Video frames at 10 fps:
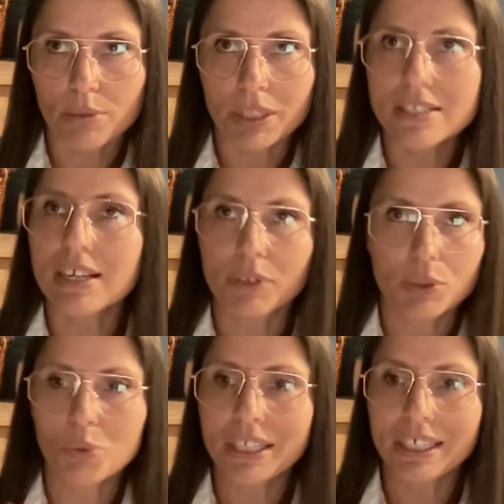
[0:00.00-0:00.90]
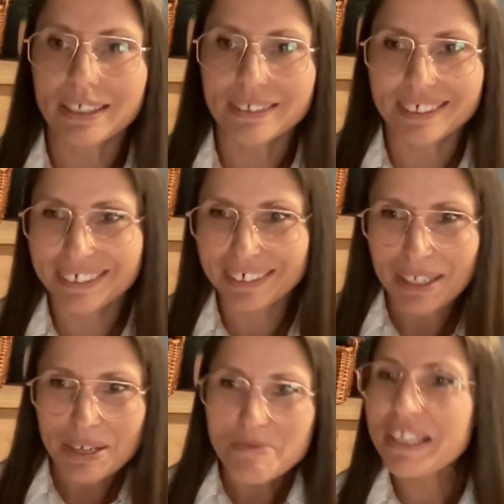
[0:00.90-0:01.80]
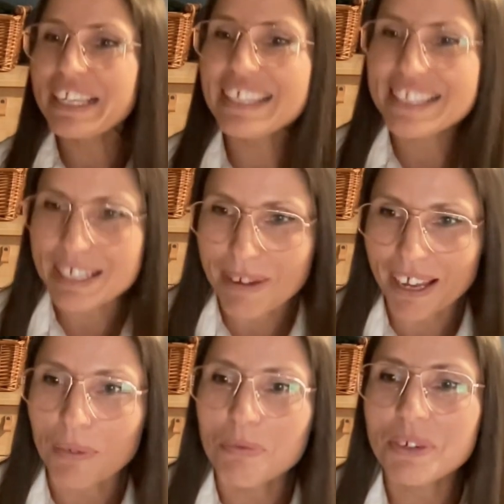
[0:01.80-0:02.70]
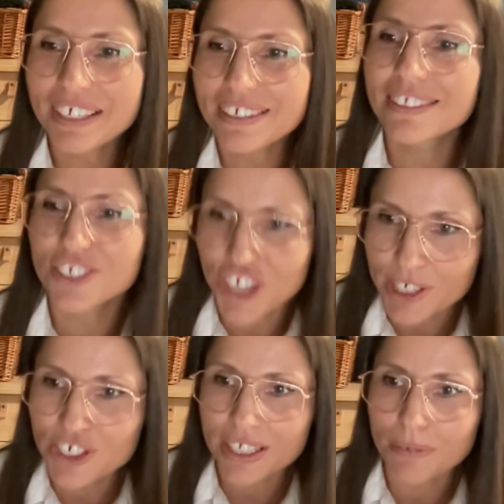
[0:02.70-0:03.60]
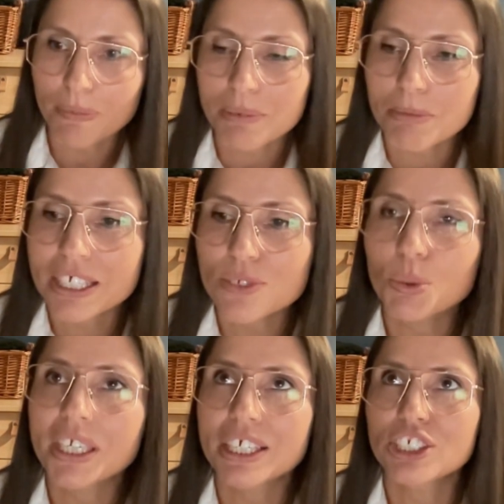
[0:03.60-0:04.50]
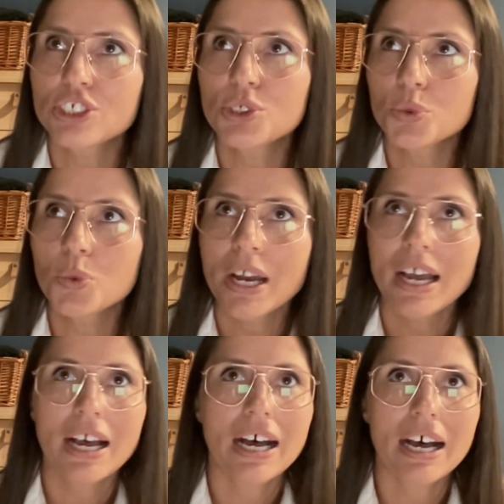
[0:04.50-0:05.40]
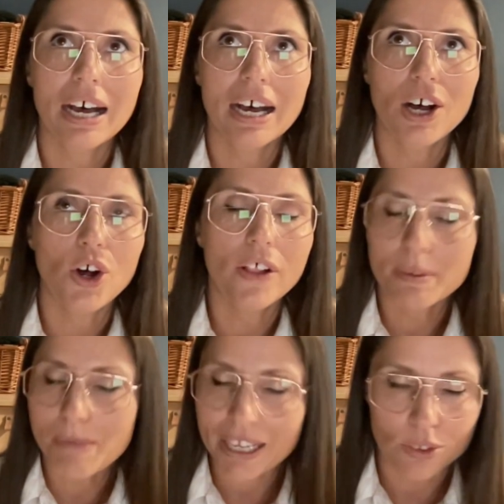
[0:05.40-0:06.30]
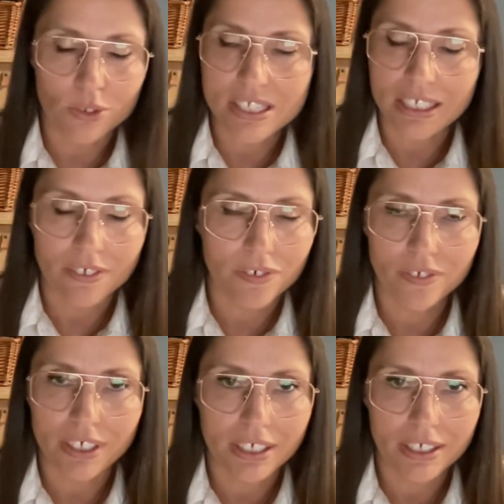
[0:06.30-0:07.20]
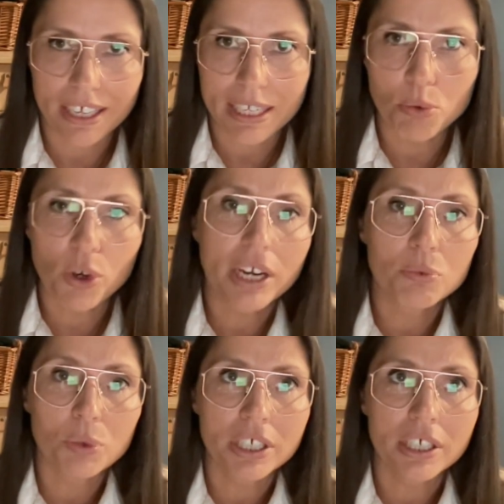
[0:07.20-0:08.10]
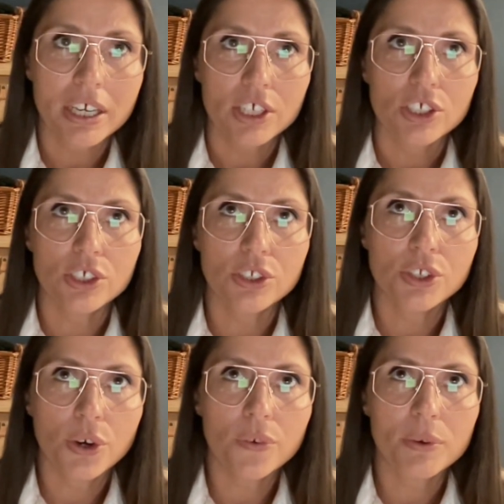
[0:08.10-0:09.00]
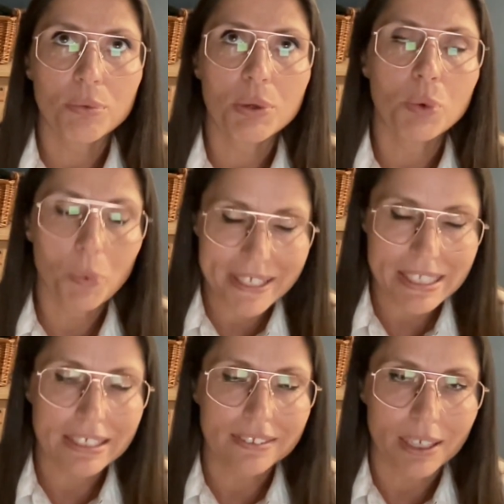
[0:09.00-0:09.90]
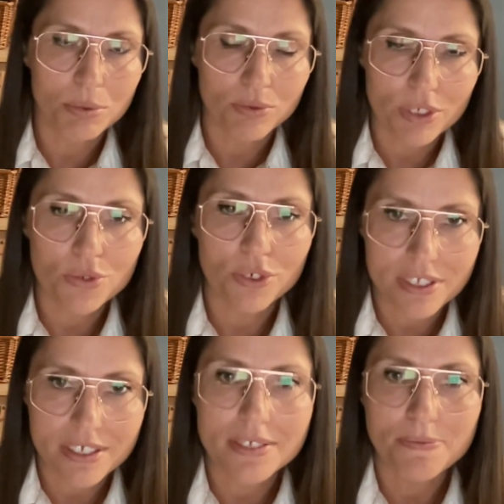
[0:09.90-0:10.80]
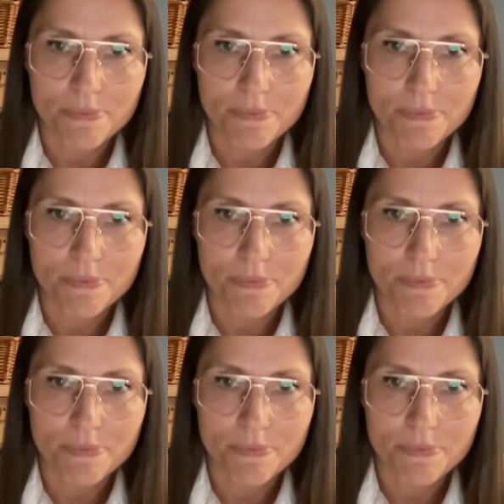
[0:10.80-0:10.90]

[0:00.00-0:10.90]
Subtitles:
discovered we needed some help. We needed to change something because we couldn't do all the manual stuff anymore. And we know that we were wasting time and resources.